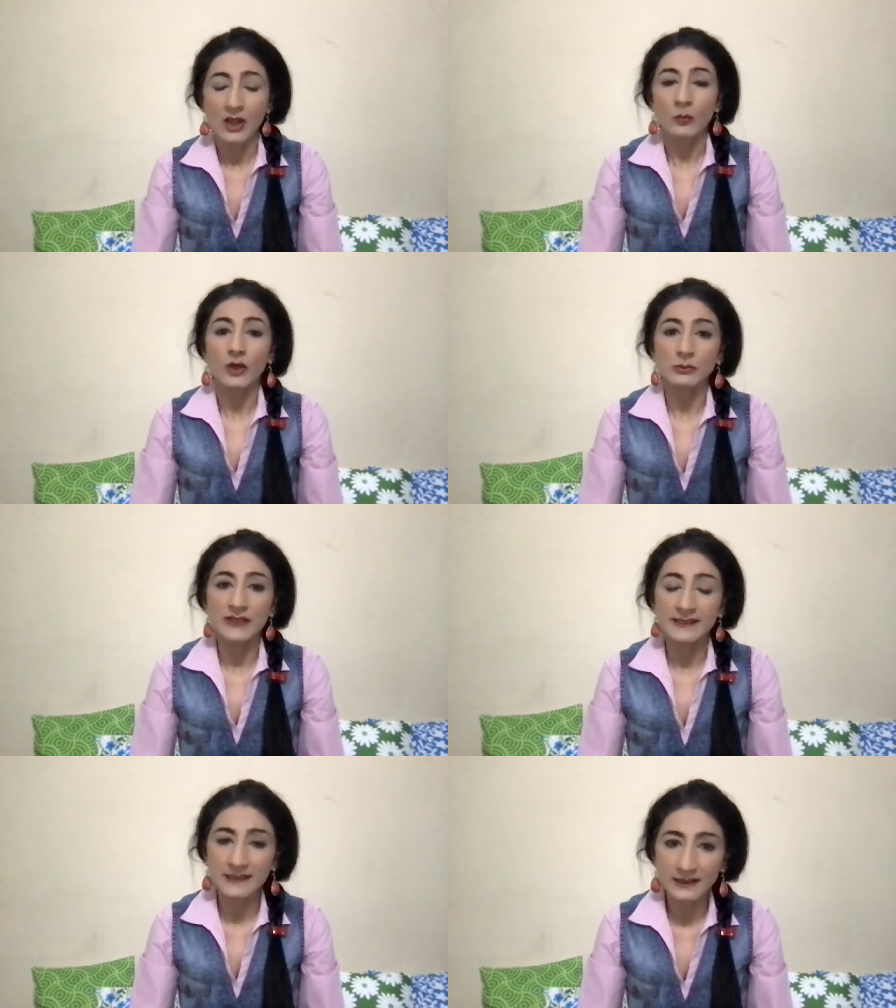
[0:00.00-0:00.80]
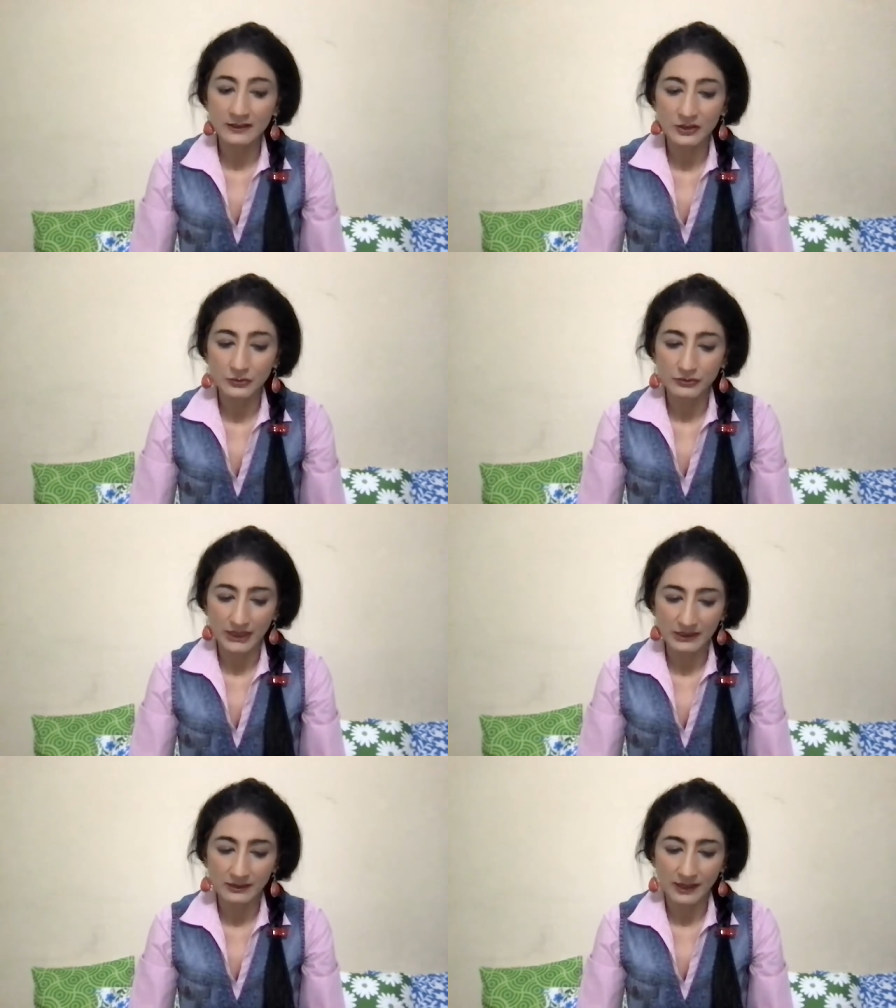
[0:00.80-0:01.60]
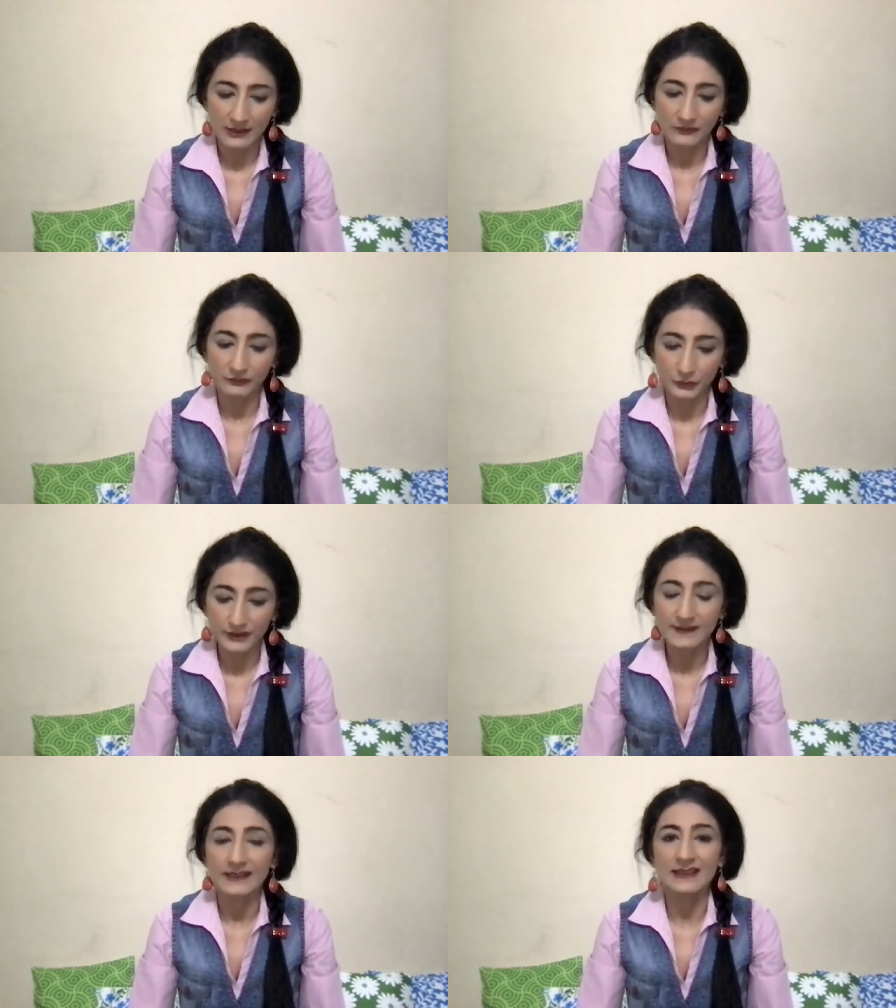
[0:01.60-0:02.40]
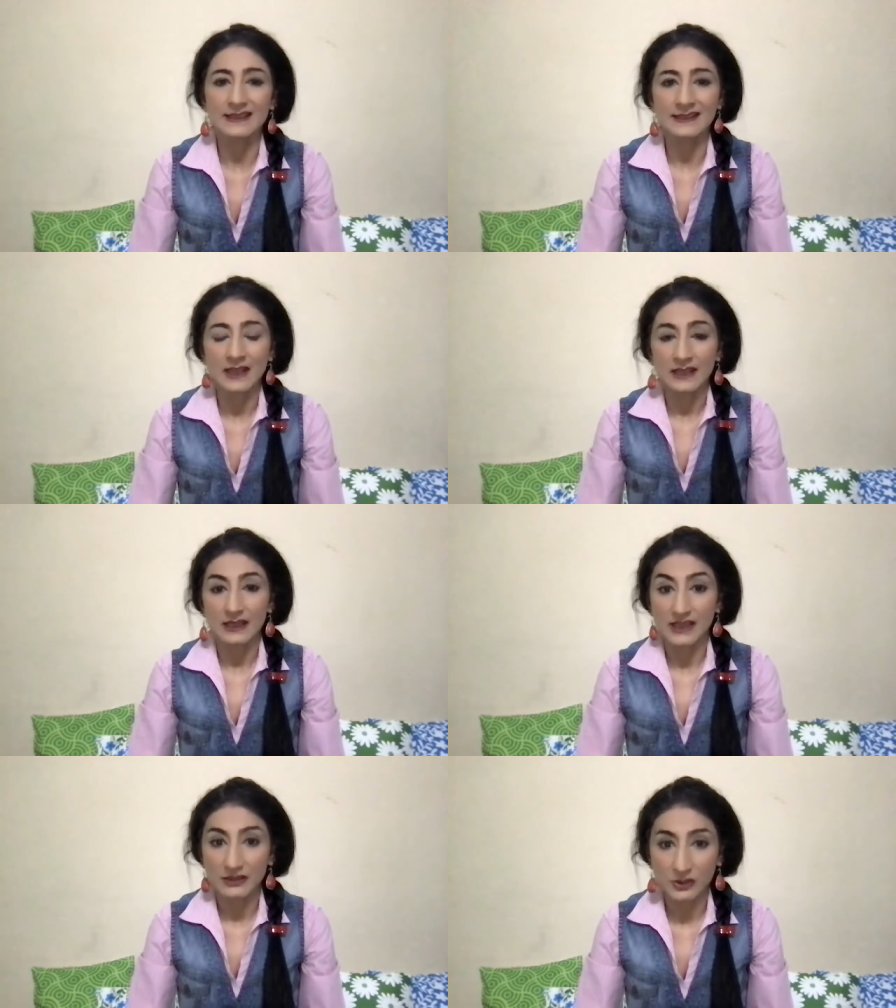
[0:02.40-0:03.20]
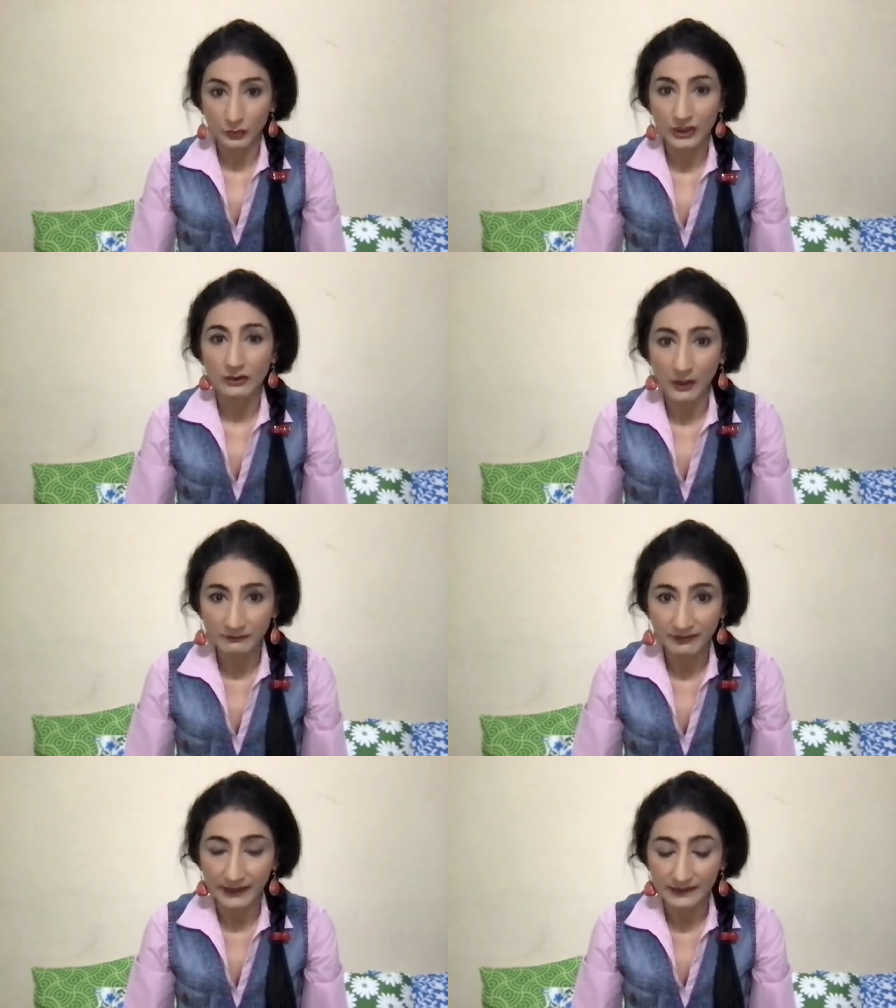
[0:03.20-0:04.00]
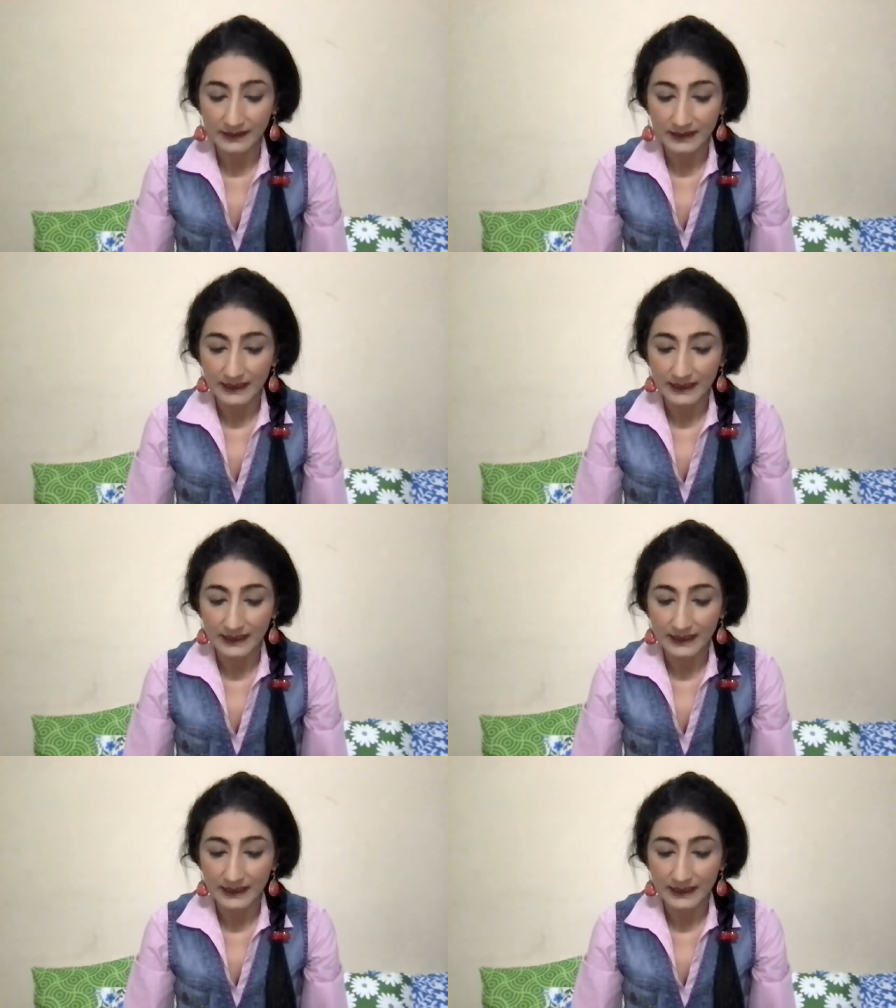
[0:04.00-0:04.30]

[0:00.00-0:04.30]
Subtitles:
What we see in the Ukrainian case, of course, is a territorial conflict.